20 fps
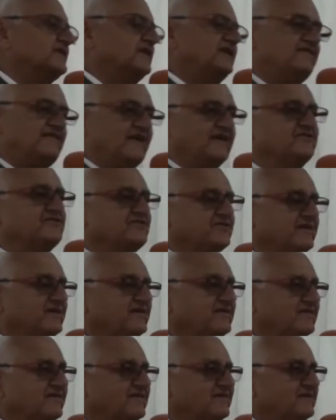three
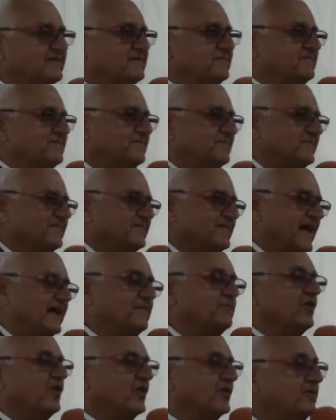centuries
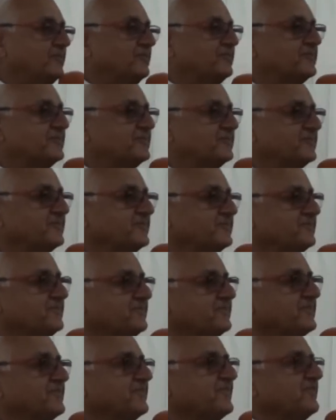and more,
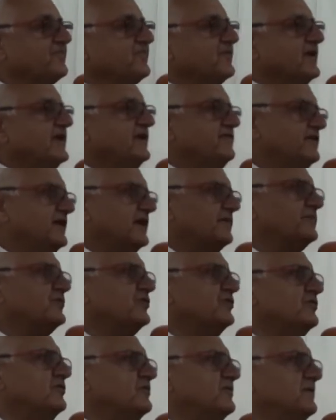even up
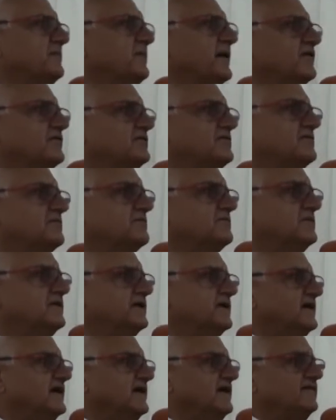to about
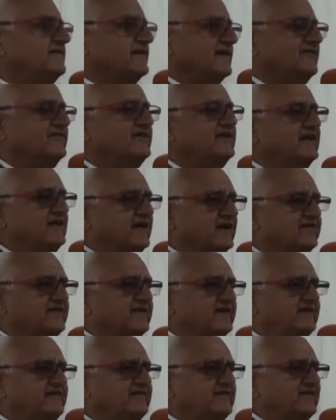the early
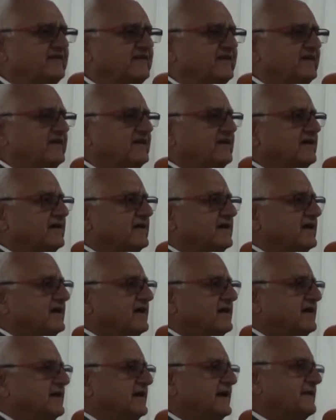1700s,
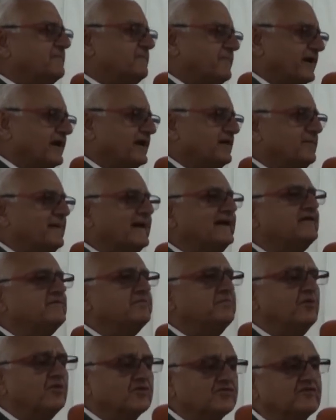uh, Nepal
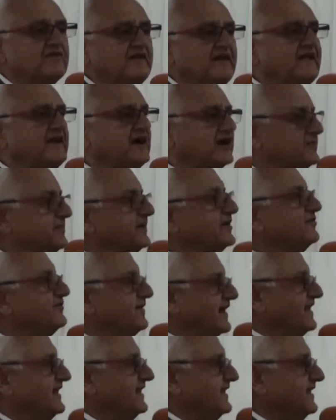meant mostly Kathmandu
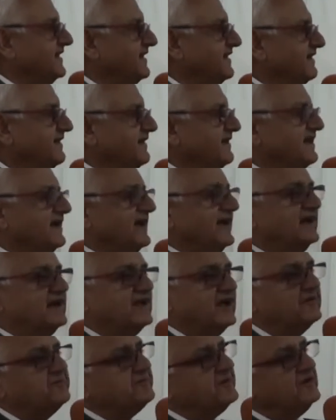Valley.
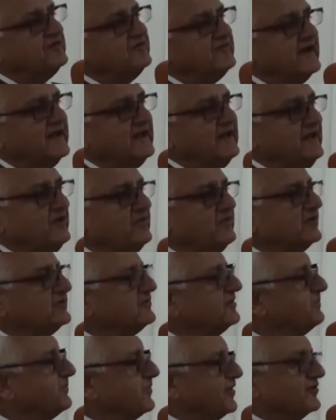And Kathmandu Valley
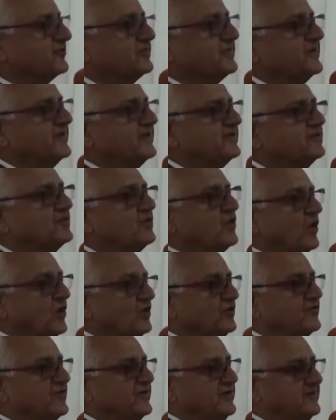was a prosperous
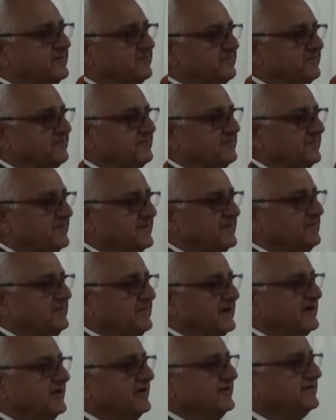cauldron
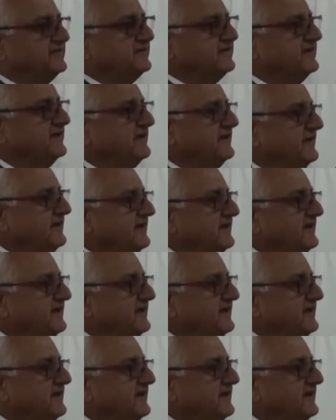because